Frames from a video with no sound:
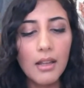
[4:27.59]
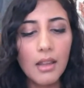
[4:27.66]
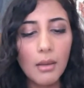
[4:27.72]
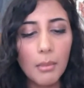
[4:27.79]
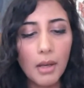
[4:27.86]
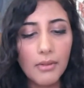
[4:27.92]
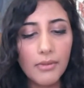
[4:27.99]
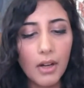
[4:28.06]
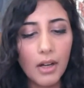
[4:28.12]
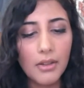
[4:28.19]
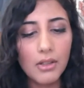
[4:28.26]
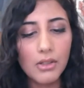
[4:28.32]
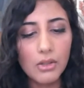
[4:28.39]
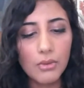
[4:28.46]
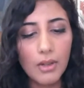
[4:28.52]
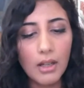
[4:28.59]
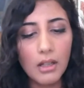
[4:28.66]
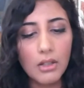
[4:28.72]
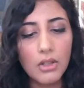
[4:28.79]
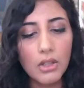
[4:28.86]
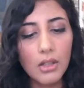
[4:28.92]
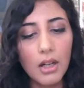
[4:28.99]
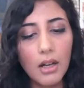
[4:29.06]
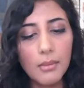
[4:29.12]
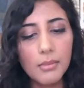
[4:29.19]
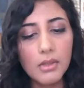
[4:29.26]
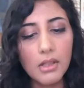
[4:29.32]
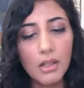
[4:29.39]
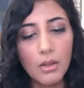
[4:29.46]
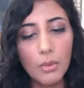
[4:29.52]
that my father's rage
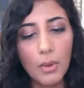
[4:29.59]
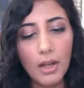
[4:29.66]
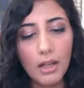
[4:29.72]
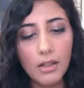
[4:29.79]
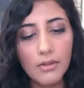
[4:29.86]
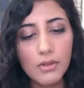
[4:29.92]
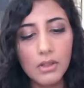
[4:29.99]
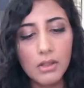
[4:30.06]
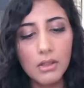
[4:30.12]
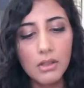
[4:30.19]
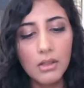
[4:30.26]
comes in waves,